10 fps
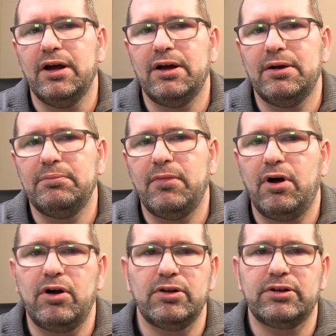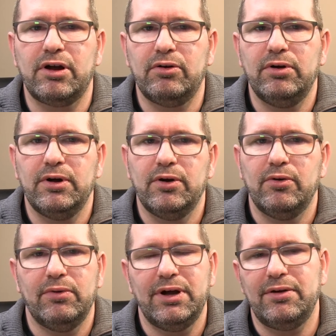Um, also,
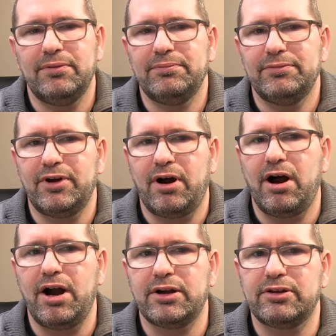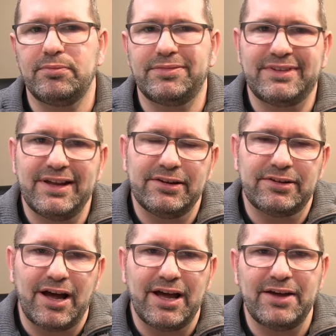well, there are some
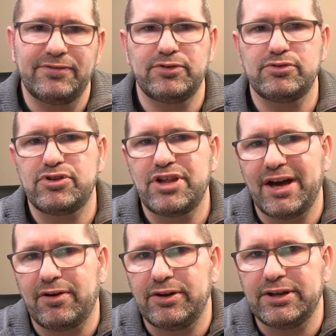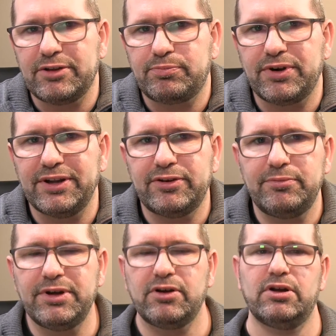things I have to check on this
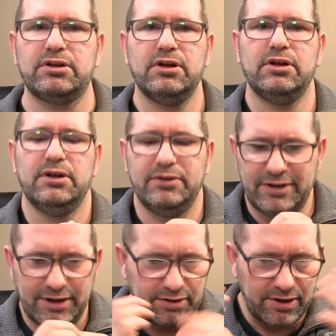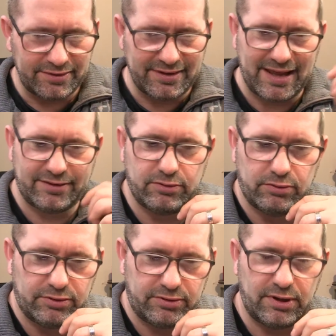printer because they're not that
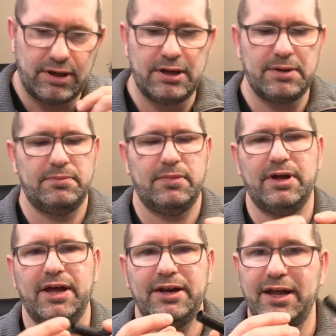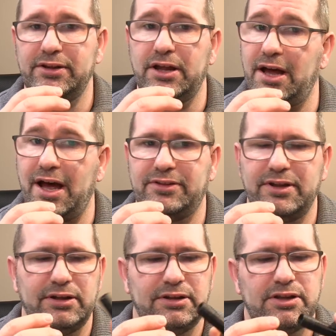good, um, and, and I
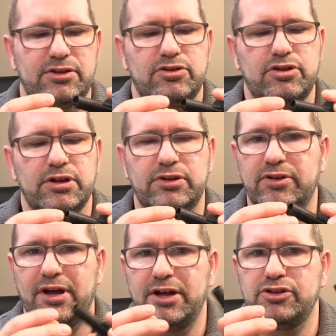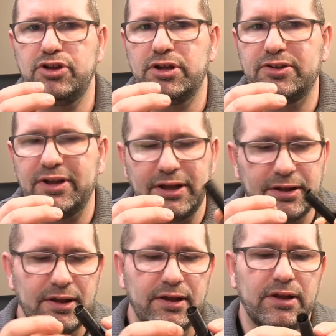think that's just
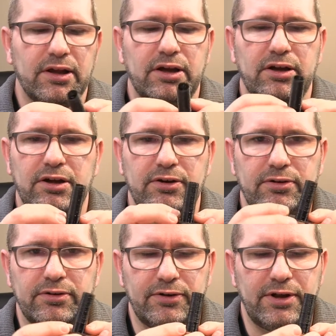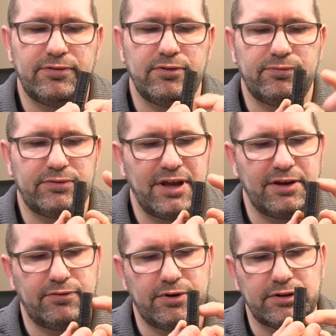adjusting. Uh, if you
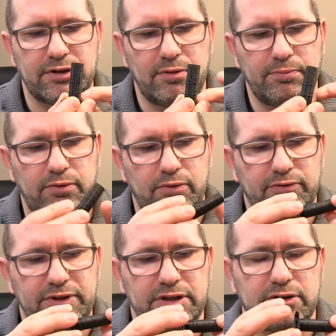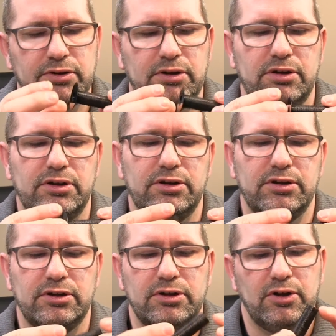take, for example, this
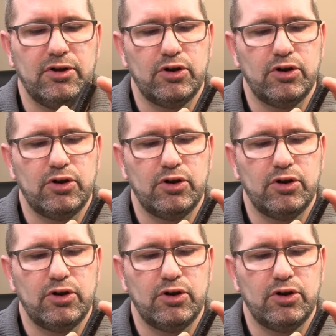uh,